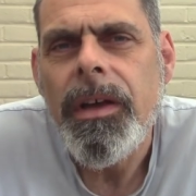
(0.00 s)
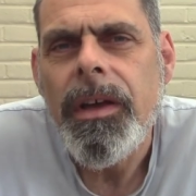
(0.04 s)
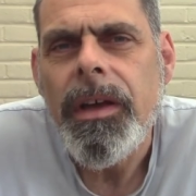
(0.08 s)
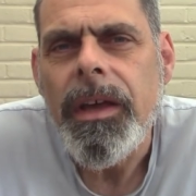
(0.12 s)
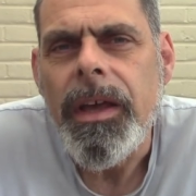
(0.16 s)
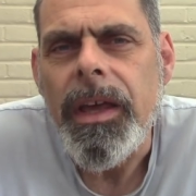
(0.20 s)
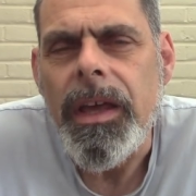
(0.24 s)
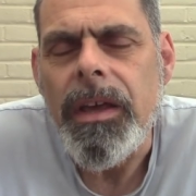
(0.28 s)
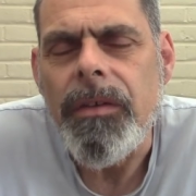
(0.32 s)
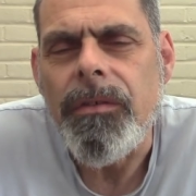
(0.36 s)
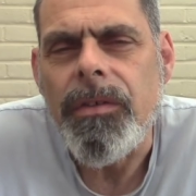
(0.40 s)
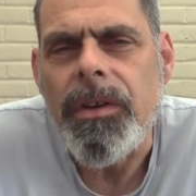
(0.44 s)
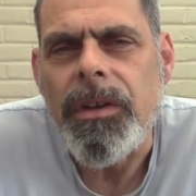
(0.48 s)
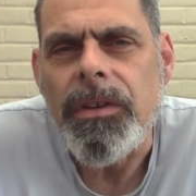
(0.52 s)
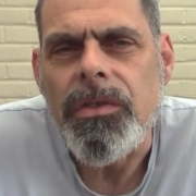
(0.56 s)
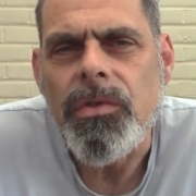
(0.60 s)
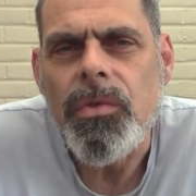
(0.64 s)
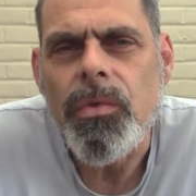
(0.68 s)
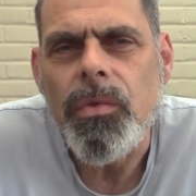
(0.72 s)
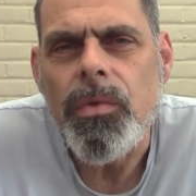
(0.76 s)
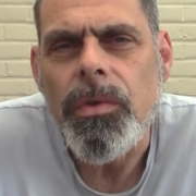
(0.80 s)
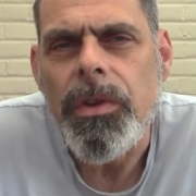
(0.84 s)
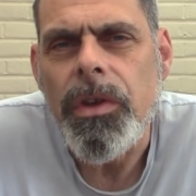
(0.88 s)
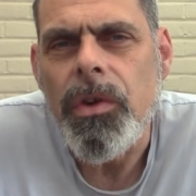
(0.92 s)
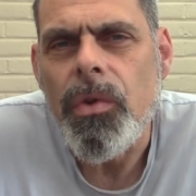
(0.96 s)
even as
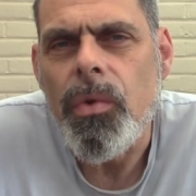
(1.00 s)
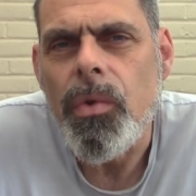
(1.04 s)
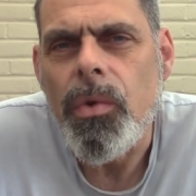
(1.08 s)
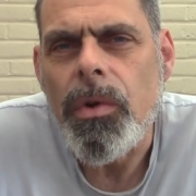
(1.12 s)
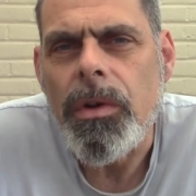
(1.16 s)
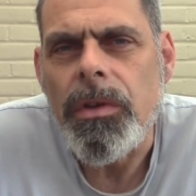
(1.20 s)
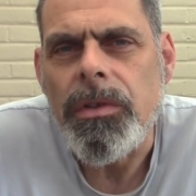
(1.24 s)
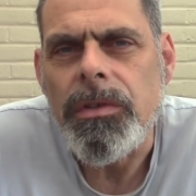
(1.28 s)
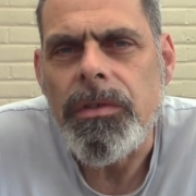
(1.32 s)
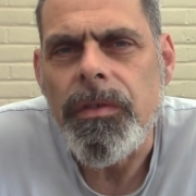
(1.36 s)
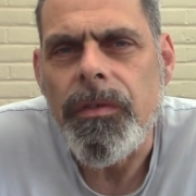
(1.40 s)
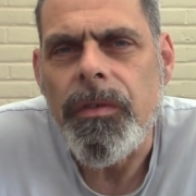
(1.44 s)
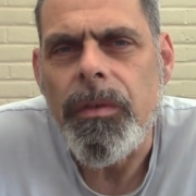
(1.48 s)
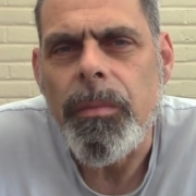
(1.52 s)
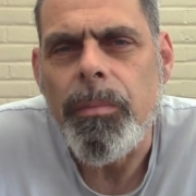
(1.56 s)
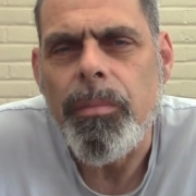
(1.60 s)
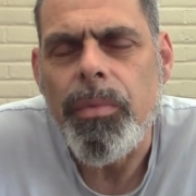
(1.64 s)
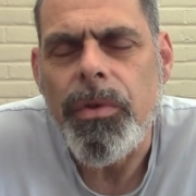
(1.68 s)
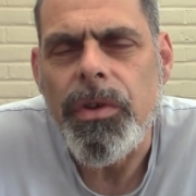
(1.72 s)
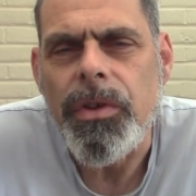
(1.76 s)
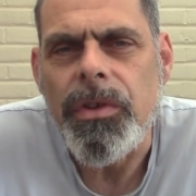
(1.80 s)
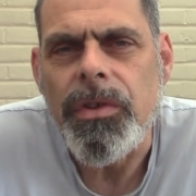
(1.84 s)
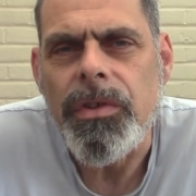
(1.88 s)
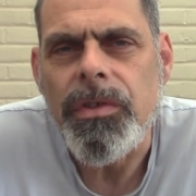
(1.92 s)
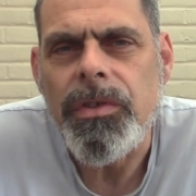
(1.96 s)
all the organs of the
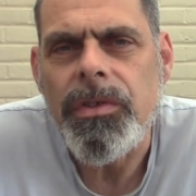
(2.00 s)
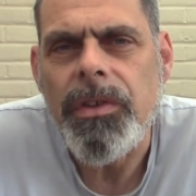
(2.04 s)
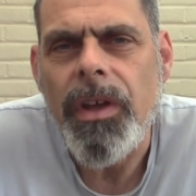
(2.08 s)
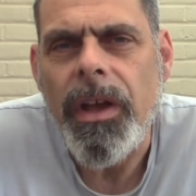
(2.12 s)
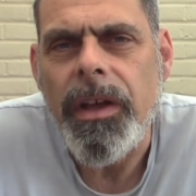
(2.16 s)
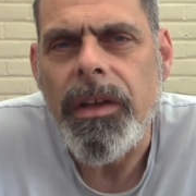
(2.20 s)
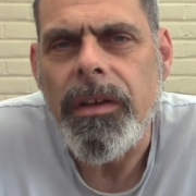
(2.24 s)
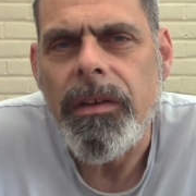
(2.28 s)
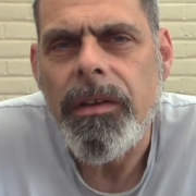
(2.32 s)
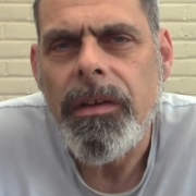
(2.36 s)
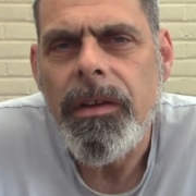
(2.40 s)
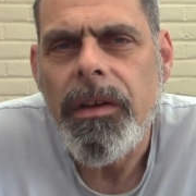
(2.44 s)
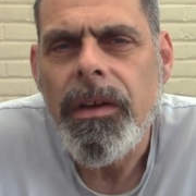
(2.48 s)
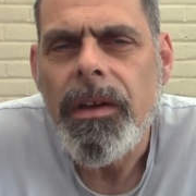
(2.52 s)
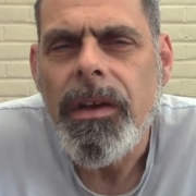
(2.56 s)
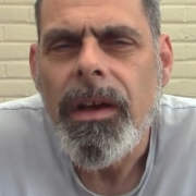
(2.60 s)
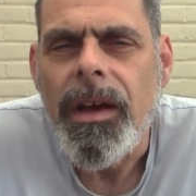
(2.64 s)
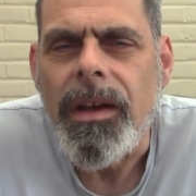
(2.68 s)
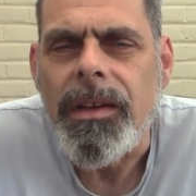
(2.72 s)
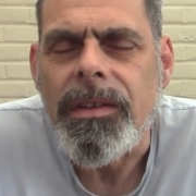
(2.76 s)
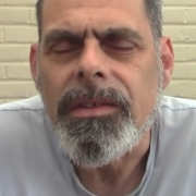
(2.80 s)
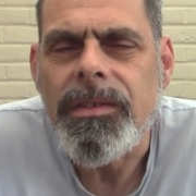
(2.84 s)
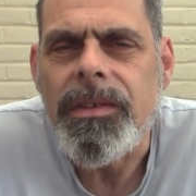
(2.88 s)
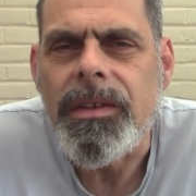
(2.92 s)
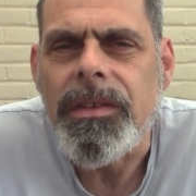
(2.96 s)
British state,
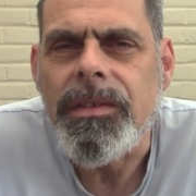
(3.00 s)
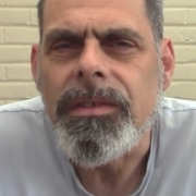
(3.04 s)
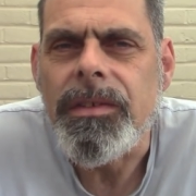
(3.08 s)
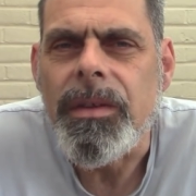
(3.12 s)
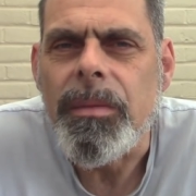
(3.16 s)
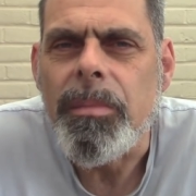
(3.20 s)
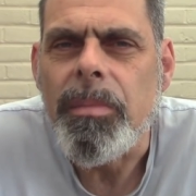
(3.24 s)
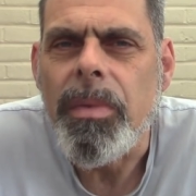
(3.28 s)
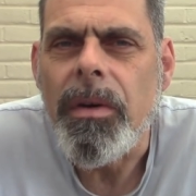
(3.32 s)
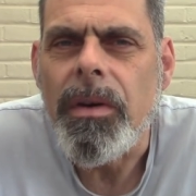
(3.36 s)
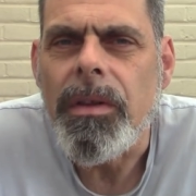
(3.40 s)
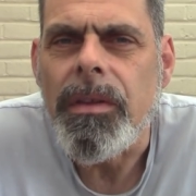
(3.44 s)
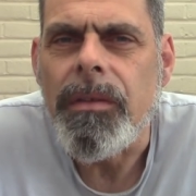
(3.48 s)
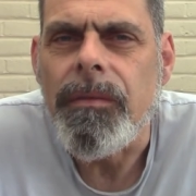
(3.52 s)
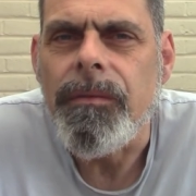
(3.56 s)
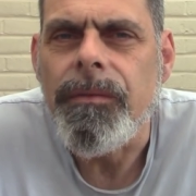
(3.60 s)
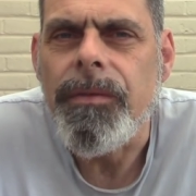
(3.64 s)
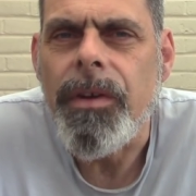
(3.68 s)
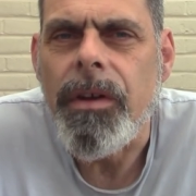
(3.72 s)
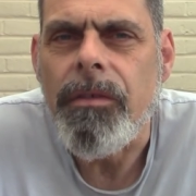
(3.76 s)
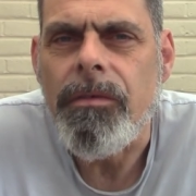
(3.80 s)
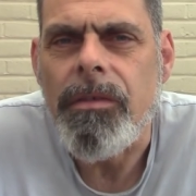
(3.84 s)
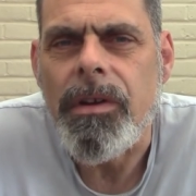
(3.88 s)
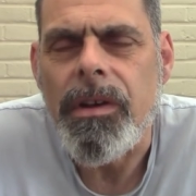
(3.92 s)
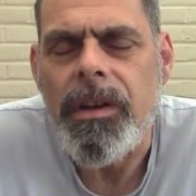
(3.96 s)
assisted by the
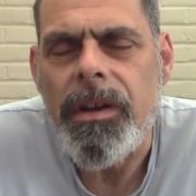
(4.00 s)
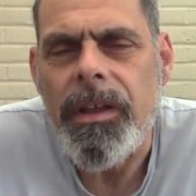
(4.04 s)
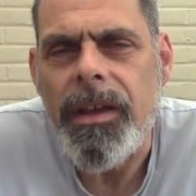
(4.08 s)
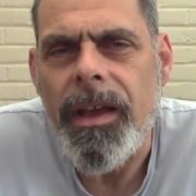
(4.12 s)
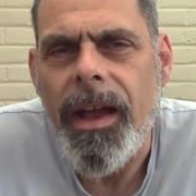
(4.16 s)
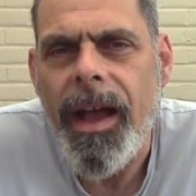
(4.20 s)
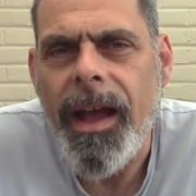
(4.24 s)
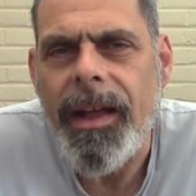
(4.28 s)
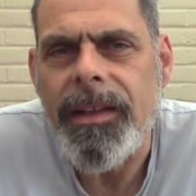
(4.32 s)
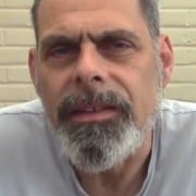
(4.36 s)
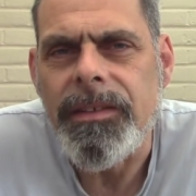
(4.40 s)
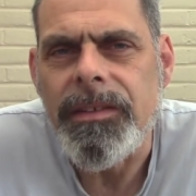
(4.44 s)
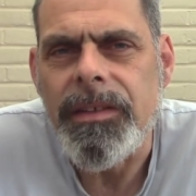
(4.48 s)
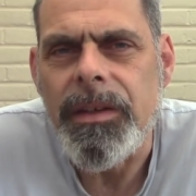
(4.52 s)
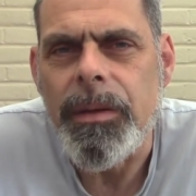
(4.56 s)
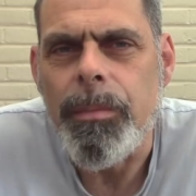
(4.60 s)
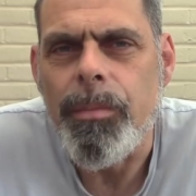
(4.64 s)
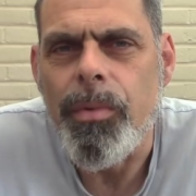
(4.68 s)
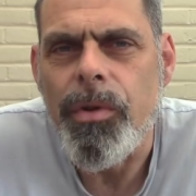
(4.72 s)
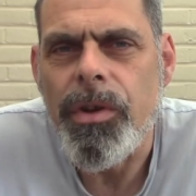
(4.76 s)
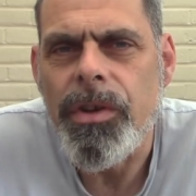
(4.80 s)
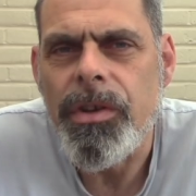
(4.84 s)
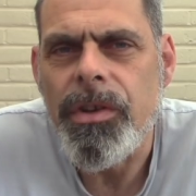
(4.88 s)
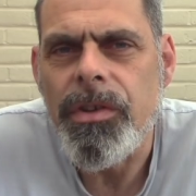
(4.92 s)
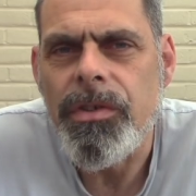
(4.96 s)
virulently
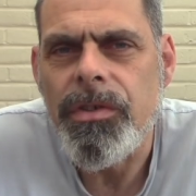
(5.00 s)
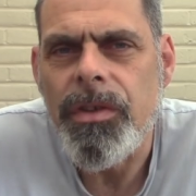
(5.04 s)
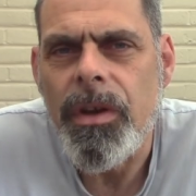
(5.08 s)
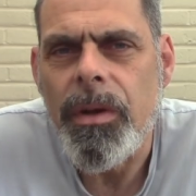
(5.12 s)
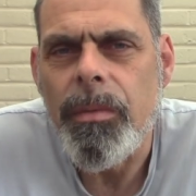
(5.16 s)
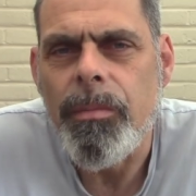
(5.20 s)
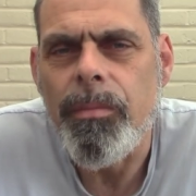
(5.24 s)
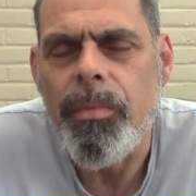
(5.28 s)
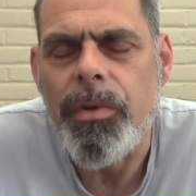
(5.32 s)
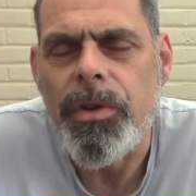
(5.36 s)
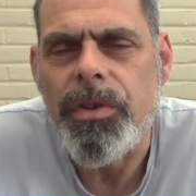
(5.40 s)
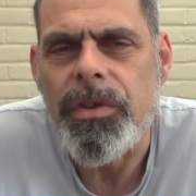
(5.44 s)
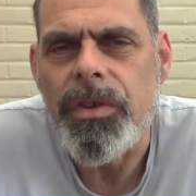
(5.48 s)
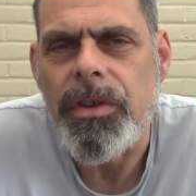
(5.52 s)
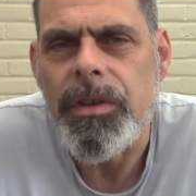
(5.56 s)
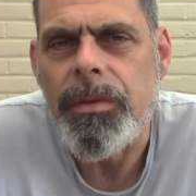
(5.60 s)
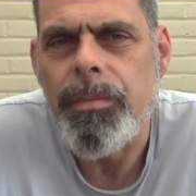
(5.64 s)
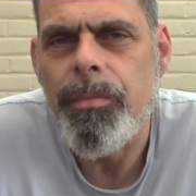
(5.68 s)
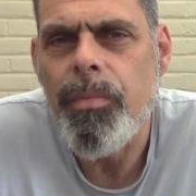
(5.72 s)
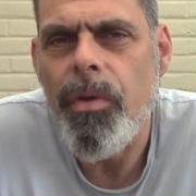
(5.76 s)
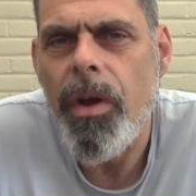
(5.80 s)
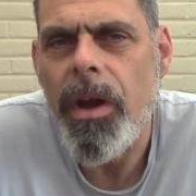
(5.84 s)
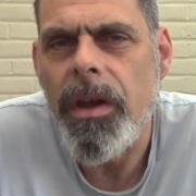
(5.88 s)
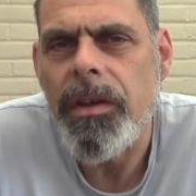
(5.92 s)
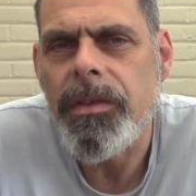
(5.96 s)
anti-British British
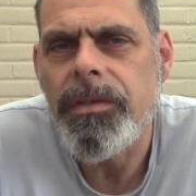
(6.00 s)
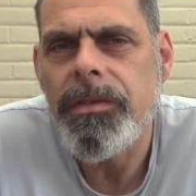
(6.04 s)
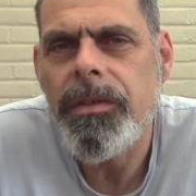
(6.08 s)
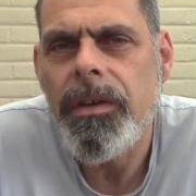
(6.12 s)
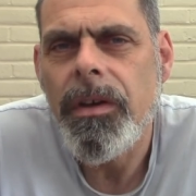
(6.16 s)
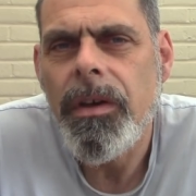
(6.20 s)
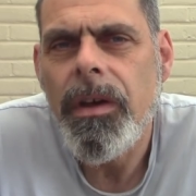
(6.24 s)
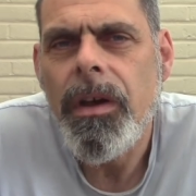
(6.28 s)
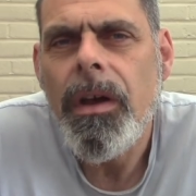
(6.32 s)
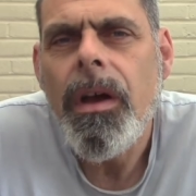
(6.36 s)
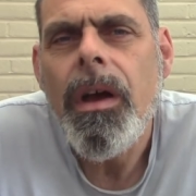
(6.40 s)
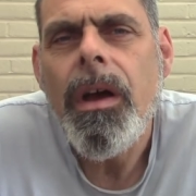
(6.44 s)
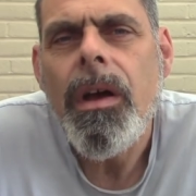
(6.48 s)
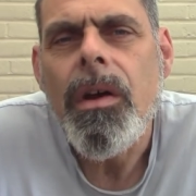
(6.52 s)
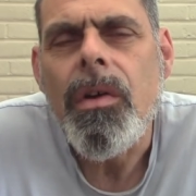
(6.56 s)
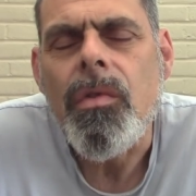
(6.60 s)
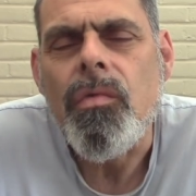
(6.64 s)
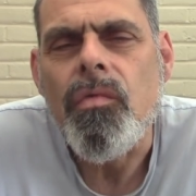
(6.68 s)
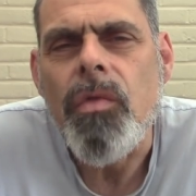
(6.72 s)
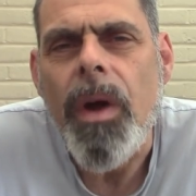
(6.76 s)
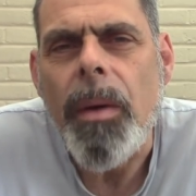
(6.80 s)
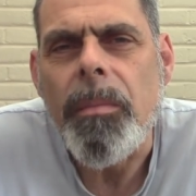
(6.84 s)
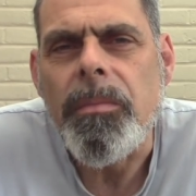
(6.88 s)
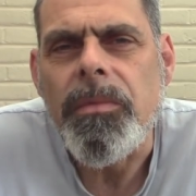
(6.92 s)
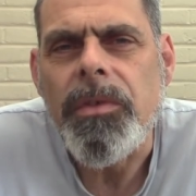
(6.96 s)
press,
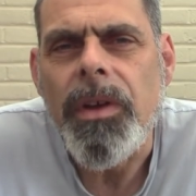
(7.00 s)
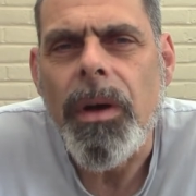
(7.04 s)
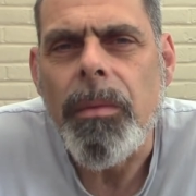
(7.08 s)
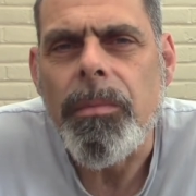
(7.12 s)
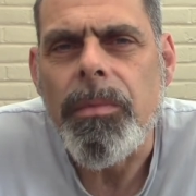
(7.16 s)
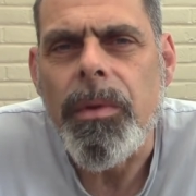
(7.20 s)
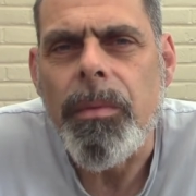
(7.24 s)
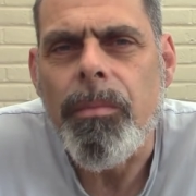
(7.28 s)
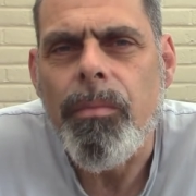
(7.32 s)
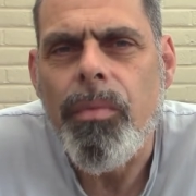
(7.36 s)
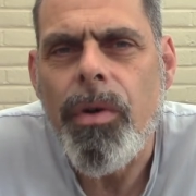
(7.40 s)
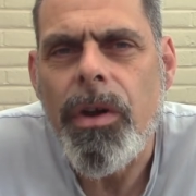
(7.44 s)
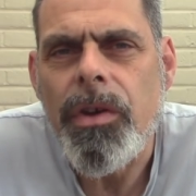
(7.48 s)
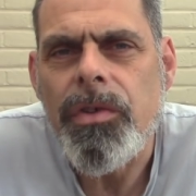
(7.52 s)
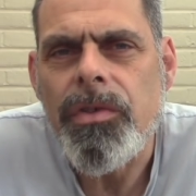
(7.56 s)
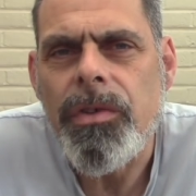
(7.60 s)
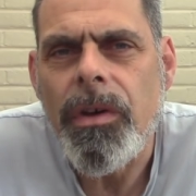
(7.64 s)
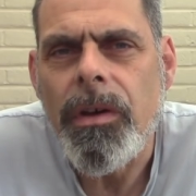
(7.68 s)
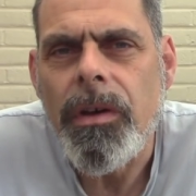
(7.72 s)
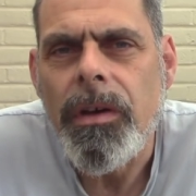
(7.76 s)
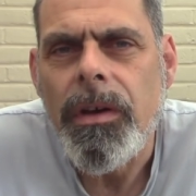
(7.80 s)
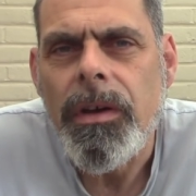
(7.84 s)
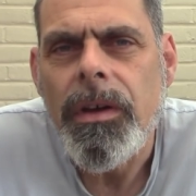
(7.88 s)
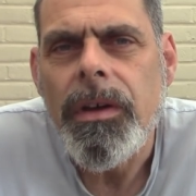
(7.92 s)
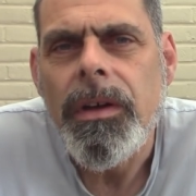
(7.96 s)
ramped up the
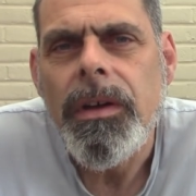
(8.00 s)
pressure